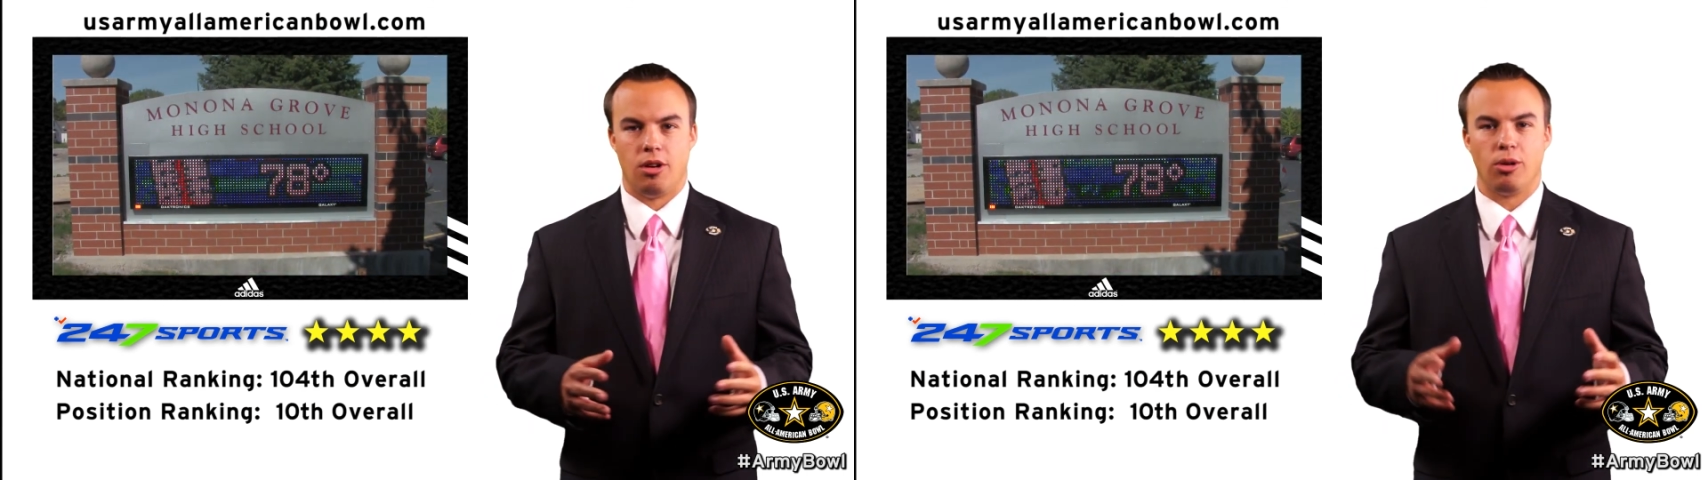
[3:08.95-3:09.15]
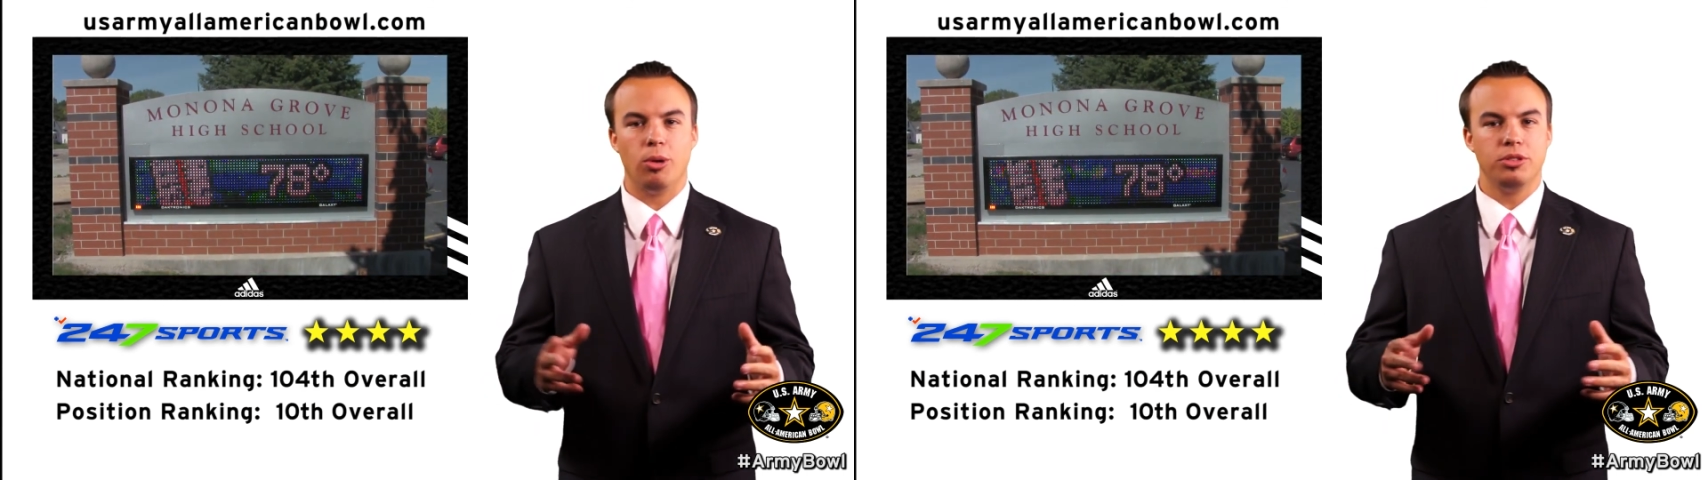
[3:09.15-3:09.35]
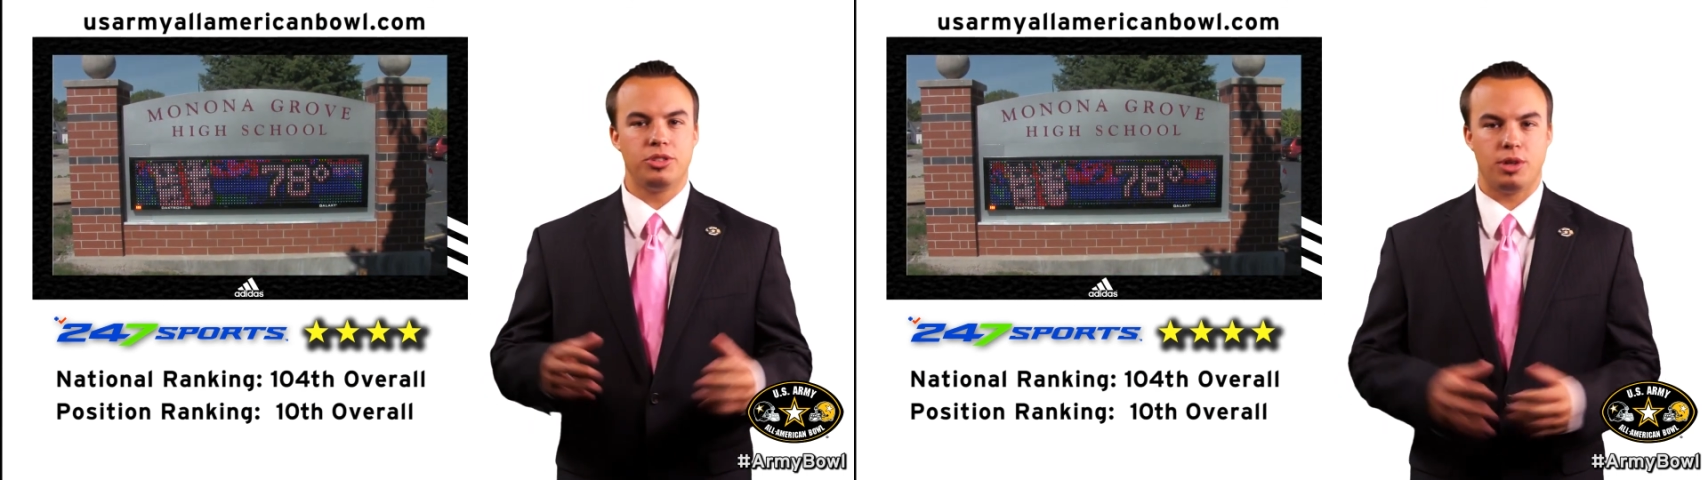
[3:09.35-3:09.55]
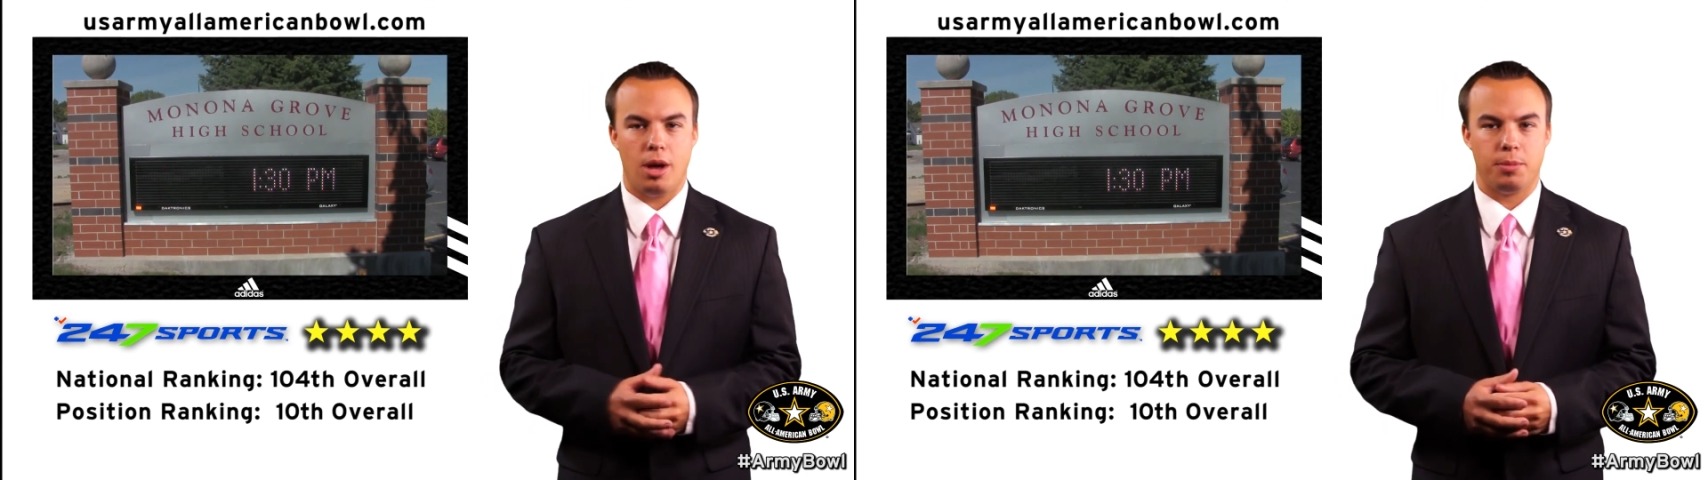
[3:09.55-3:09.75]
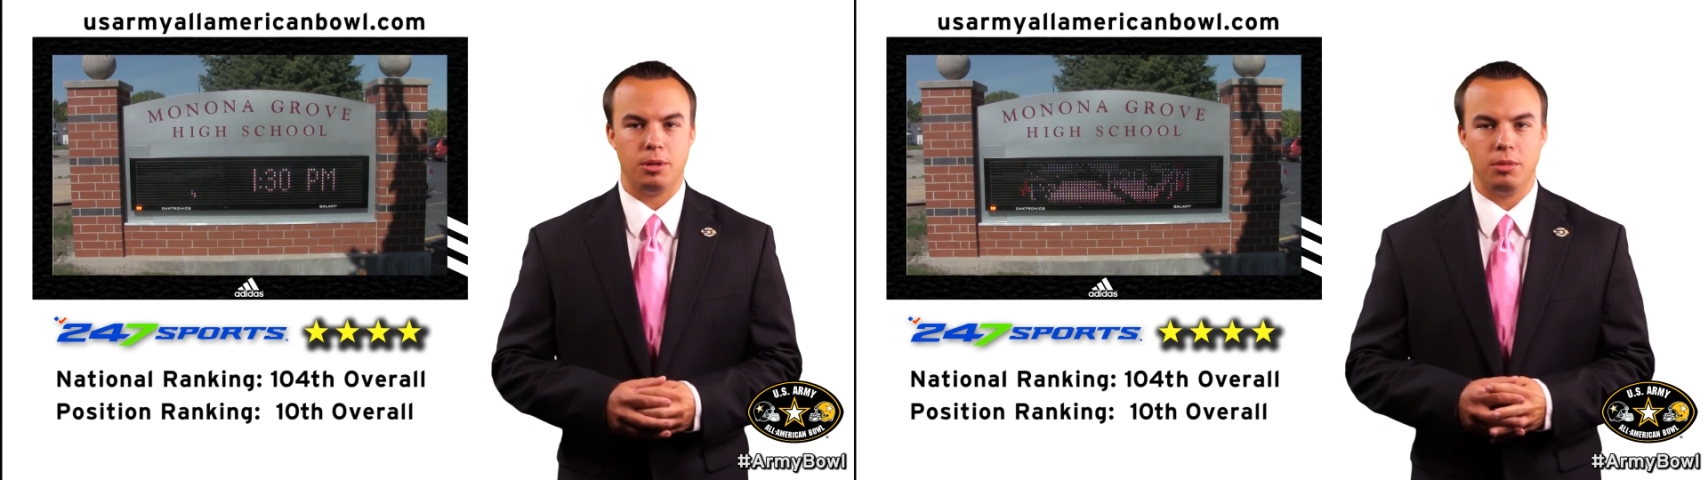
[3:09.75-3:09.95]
Our only stop in